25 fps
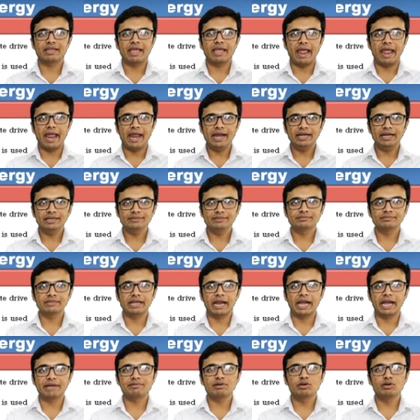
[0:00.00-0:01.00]
and
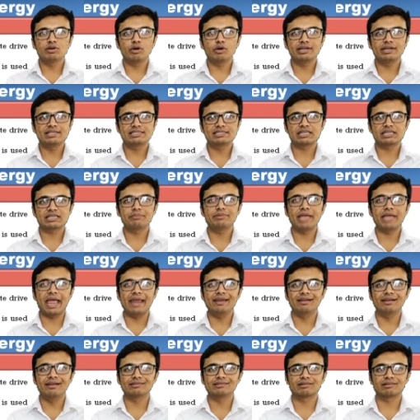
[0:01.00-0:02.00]
it will not disturb
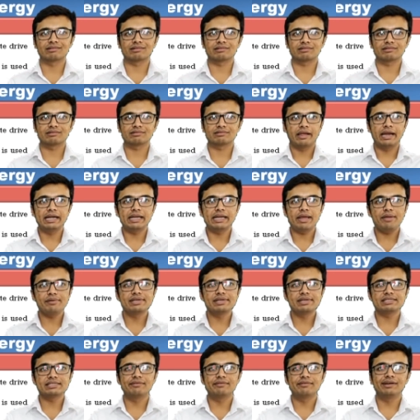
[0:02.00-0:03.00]
any other. It has
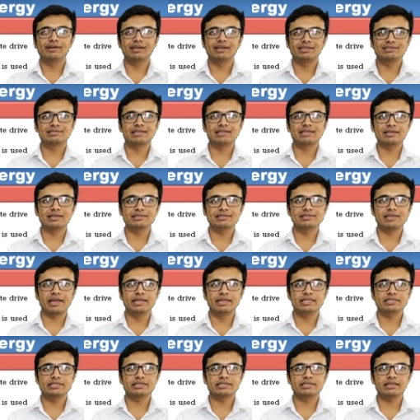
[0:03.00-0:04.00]
disadvantages, that is the
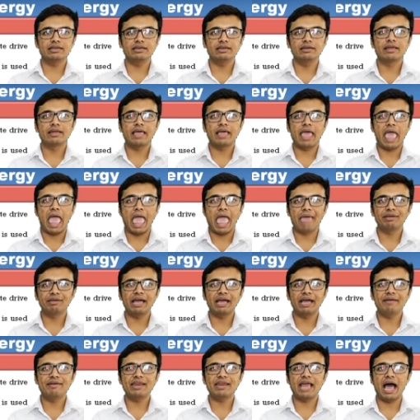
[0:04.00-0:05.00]
initial having a
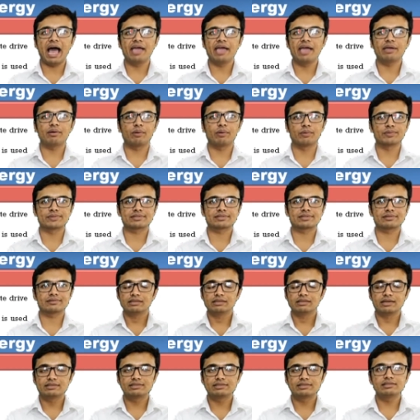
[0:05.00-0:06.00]
very high cost.
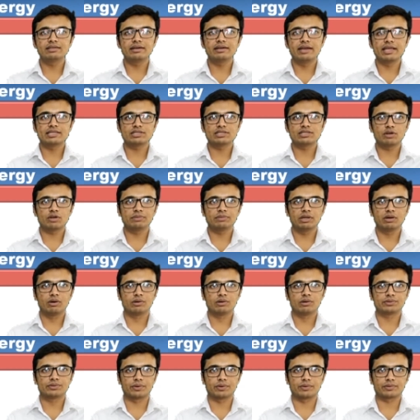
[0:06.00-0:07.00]
Let's see the nature of the
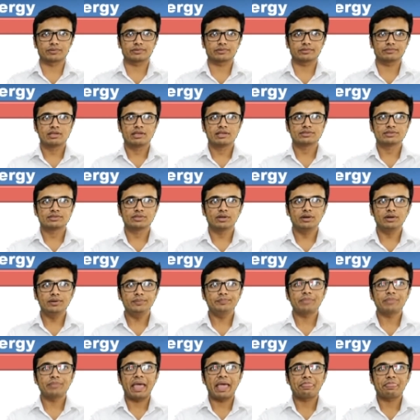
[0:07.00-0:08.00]
load torque.
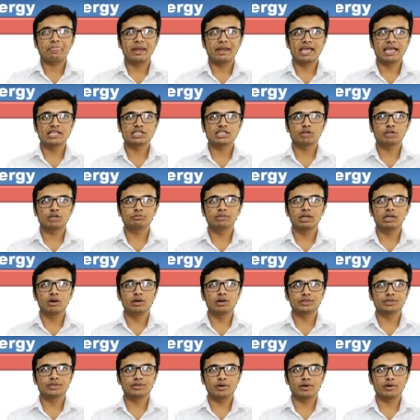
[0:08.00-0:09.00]
So the nature of the
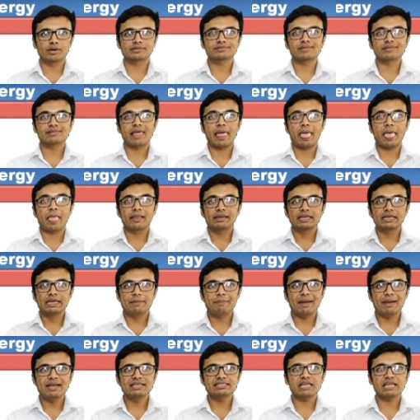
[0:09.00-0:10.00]
load torque
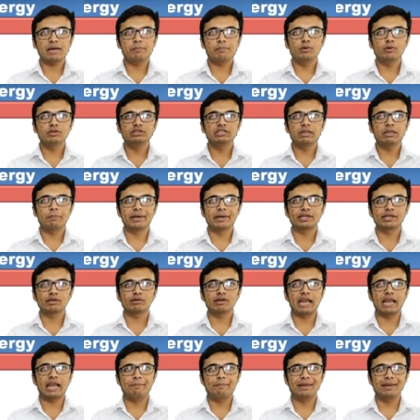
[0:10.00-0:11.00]
depends upon the
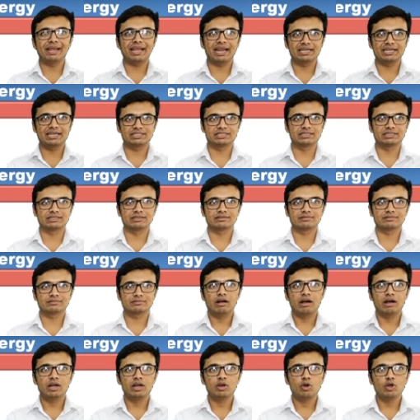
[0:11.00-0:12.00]
particular application.
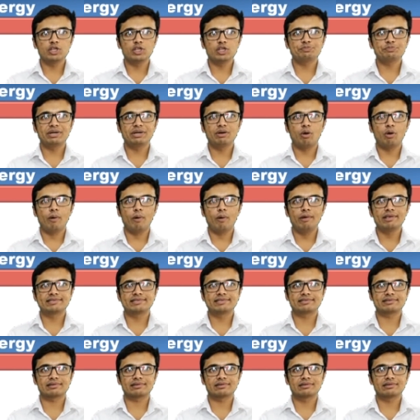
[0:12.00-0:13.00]
A low speed
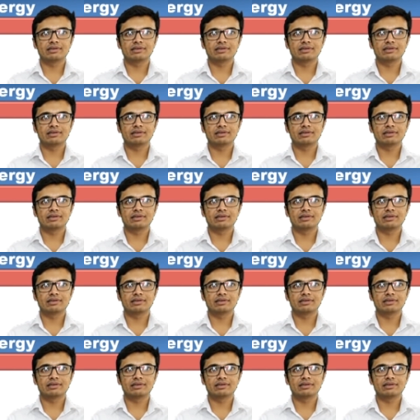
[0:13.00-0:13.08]
hoist